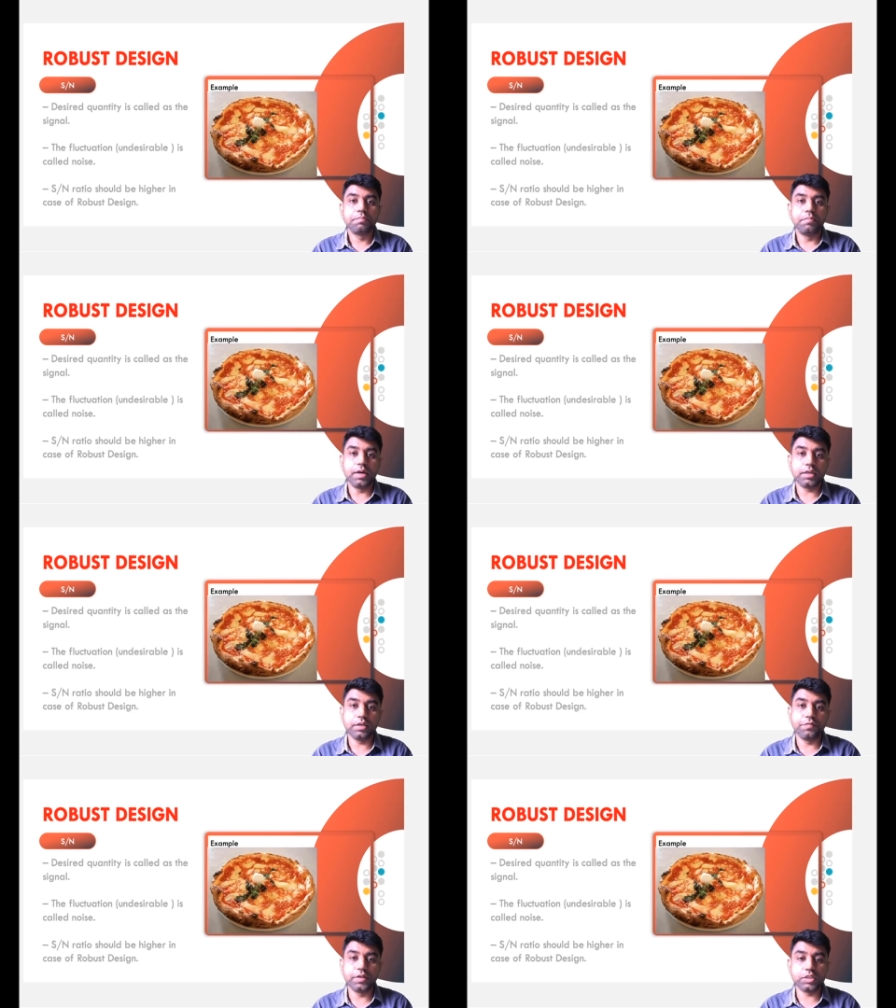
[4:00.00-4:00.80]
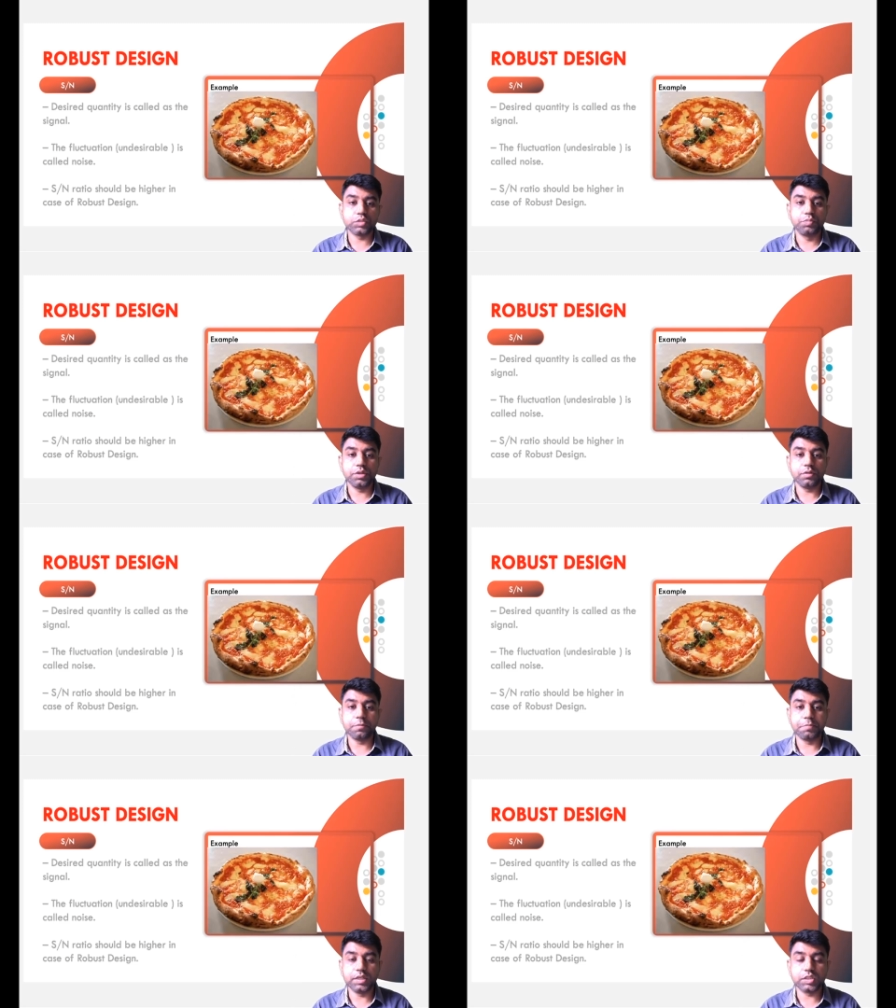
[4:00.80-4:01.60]
but if it is
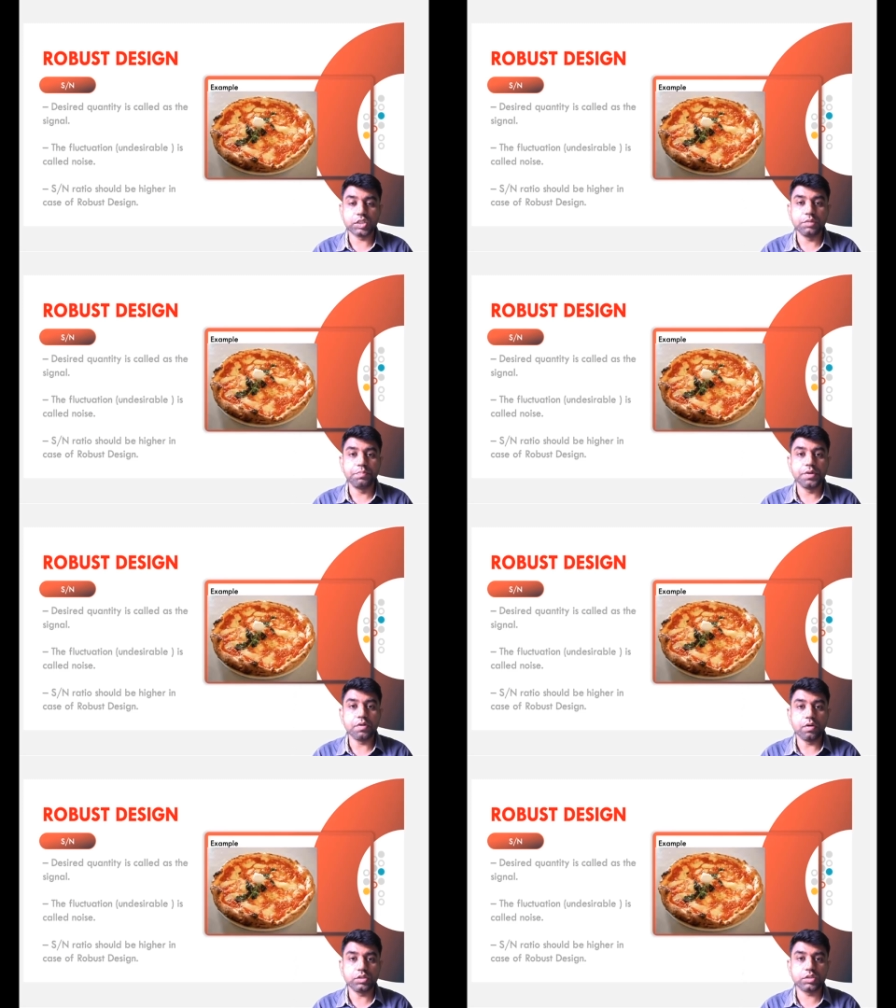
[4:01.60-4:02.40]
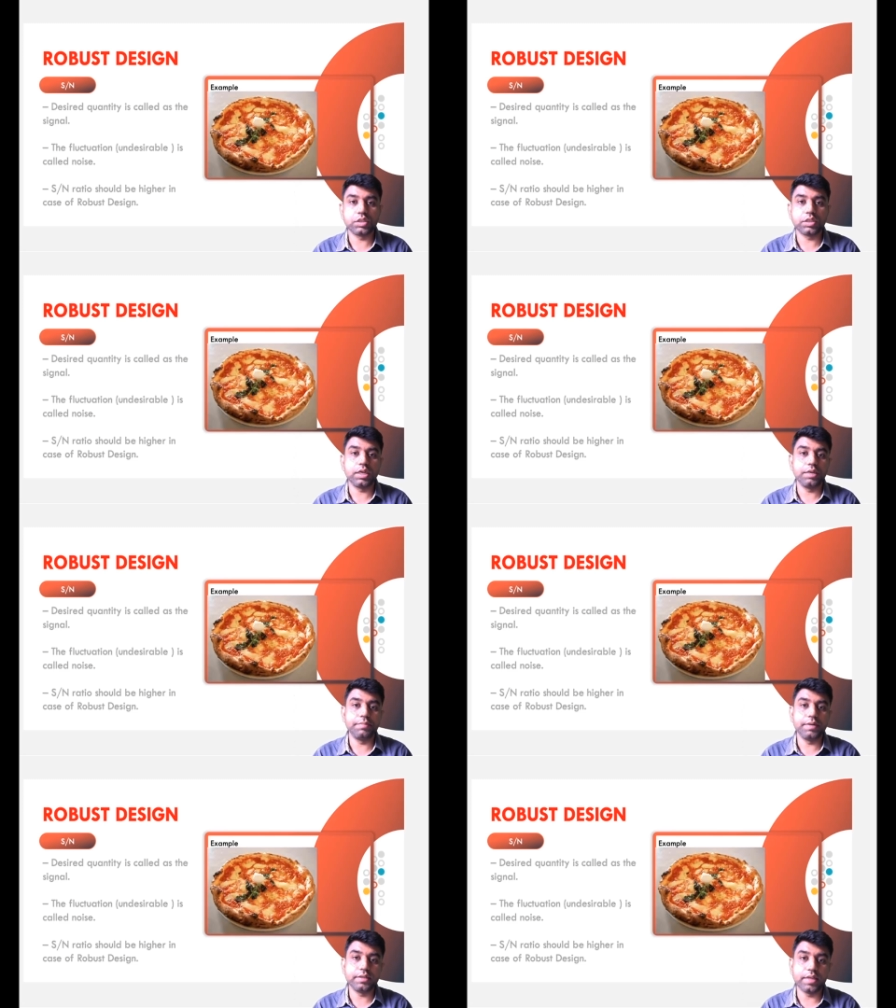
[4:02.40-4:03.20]
present beyond certain
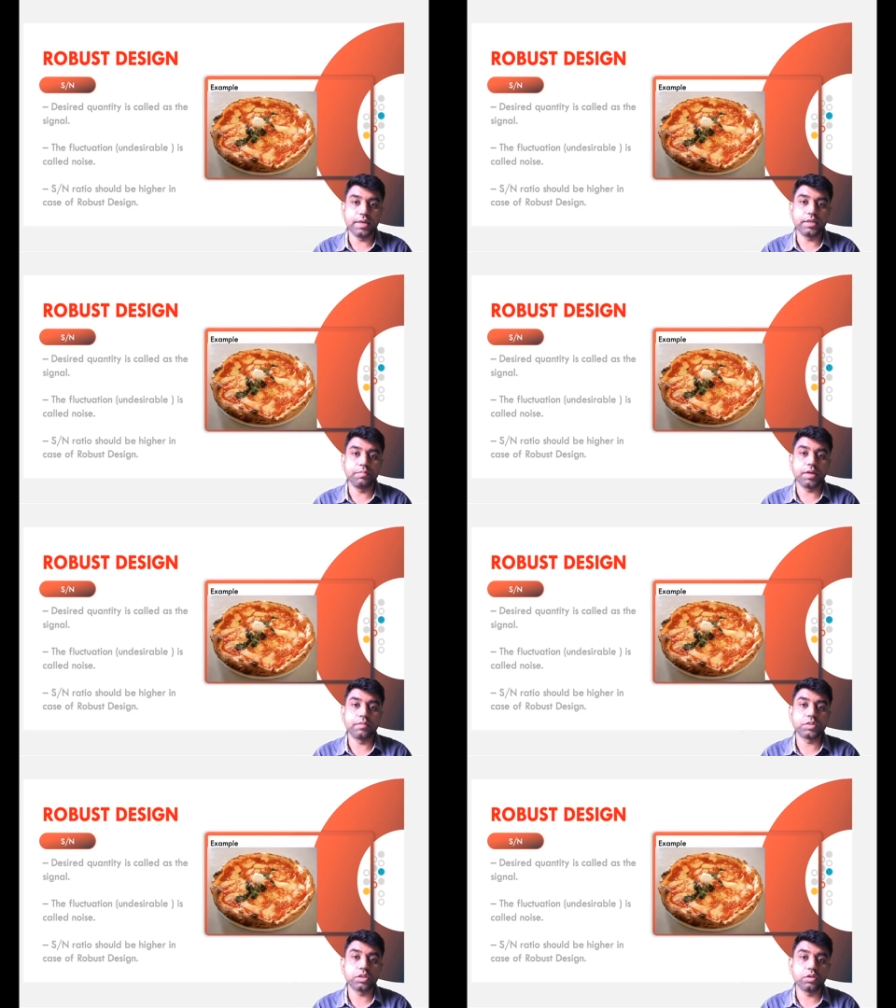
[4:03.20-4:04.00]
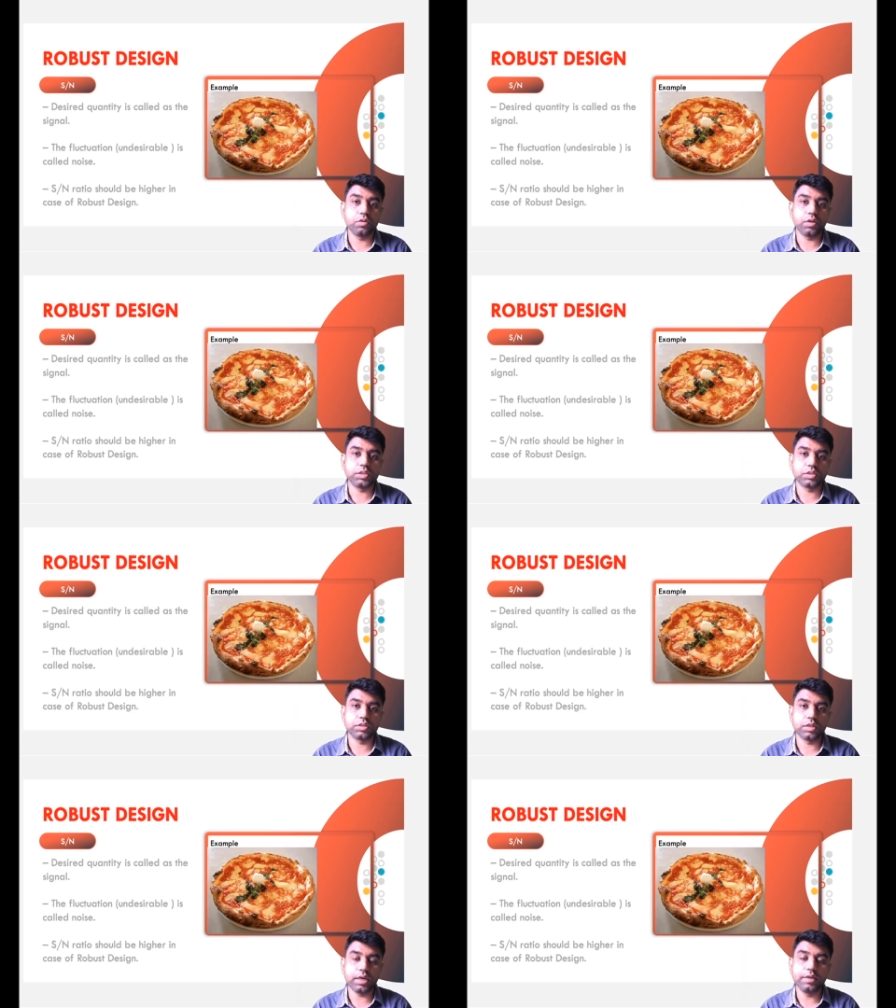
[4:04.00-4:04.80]
limit, then it becomes a
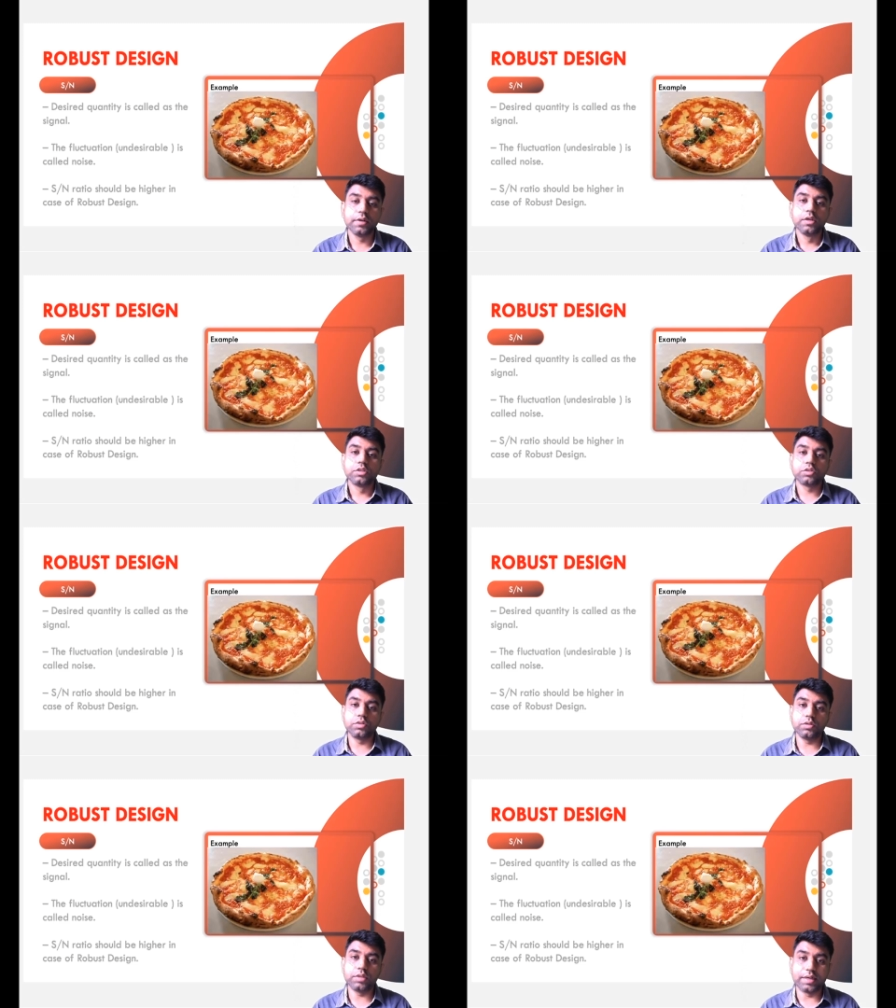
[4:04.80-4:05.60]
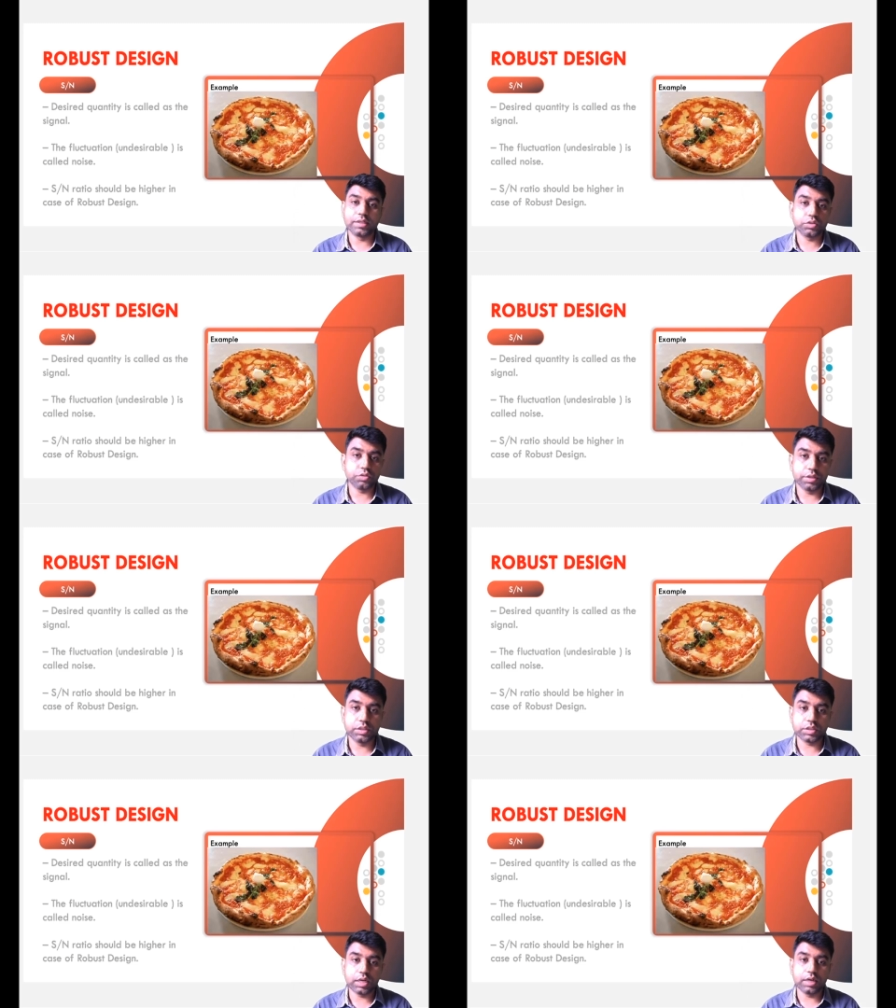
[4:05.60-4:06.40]
noise, right? So that is not
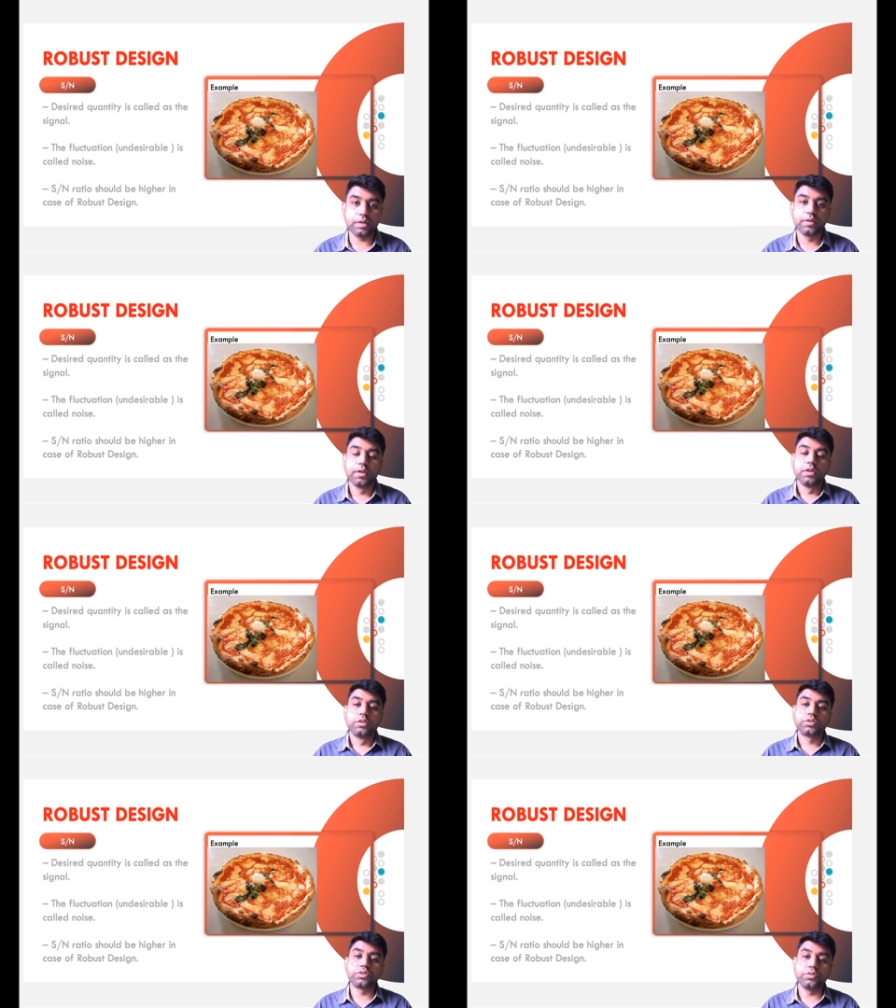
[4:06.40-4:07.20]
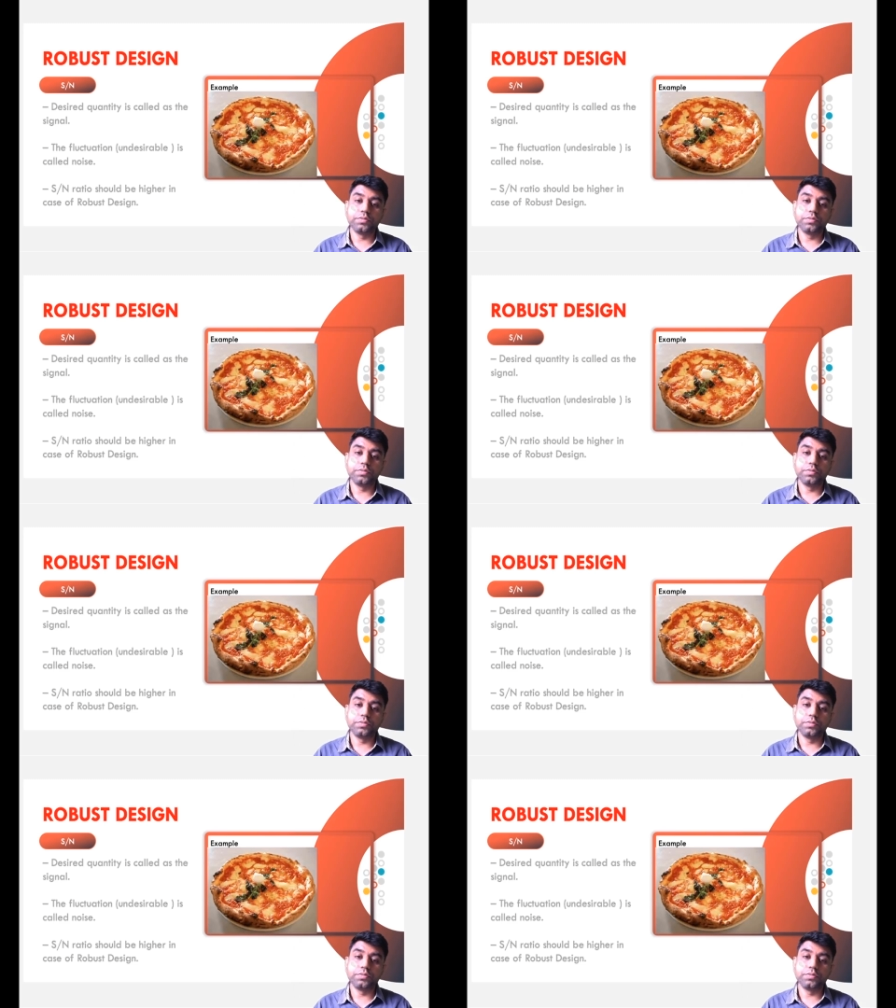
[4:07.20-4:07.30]
desired. So